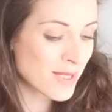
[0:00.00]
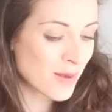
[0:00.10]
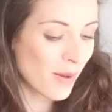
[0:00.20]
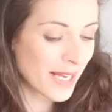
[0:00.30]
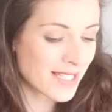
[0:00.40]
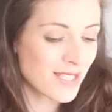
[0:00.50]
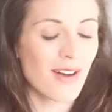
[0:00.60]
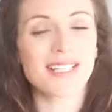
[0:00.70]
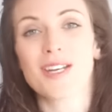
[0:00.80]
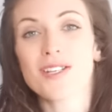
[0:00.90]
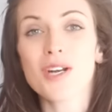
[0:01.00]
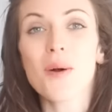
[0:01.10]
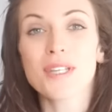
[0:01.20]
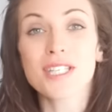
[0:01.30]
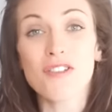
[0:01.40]
So I'll get started. I'll
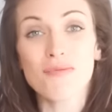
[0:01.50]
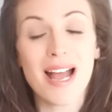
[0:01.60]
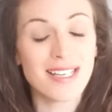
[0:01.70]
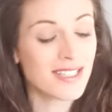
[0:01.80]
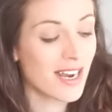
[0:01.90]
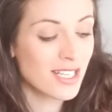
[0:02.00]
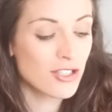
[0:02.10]
start with the stuff from Asda.